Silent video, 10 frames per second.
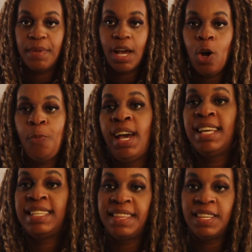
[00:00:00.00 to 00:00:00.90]
I hope you
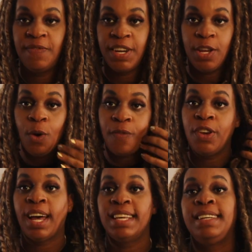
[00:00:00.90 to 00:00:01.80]
guys liked this video. If
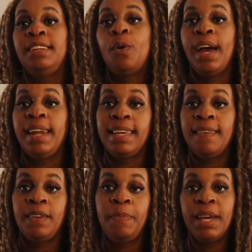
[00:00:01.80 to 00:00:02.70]
you guys did, go ahead and
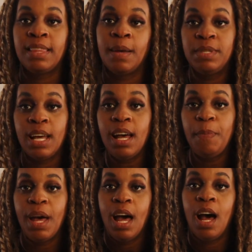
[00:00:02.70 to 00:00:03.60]
give it a big thumbs up.